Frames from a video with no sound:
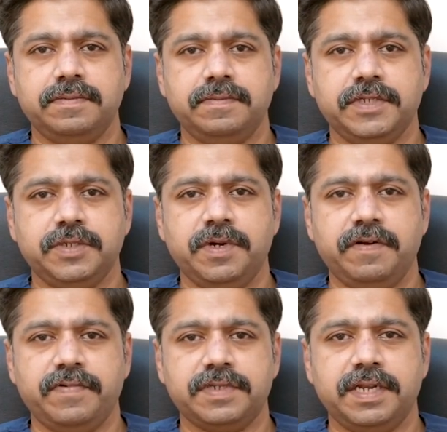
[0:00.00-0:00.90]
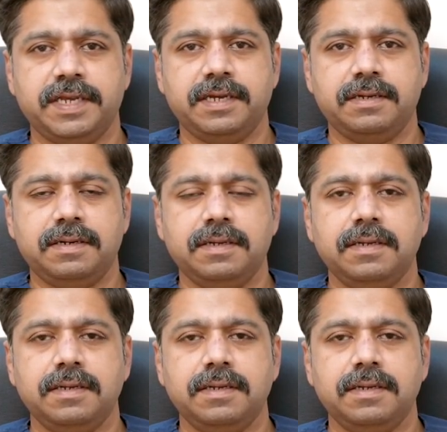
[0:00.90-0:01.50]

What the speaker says: which manifest like a